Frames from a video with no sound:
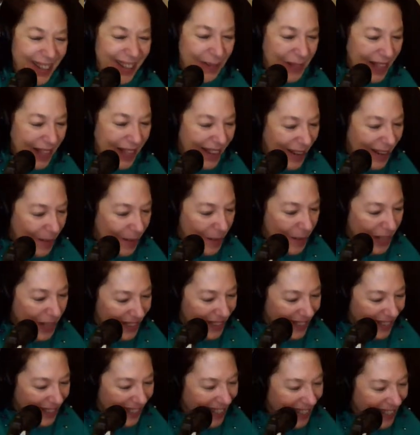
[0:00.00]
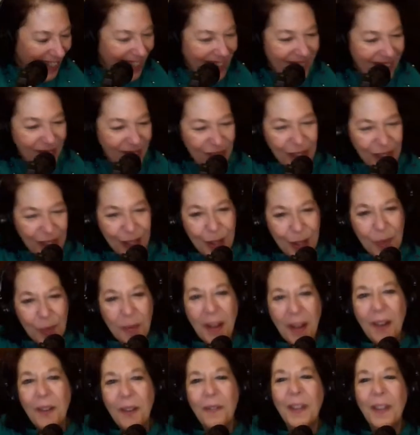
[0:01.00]
played on my CD, and I'm just so
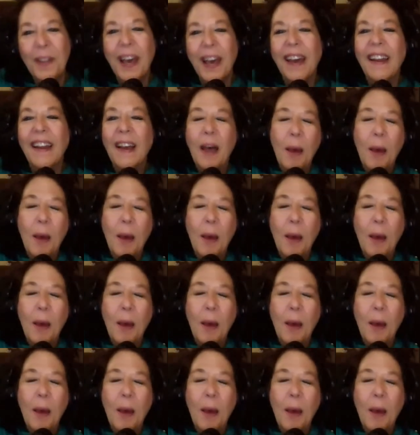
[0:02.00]
proud of that.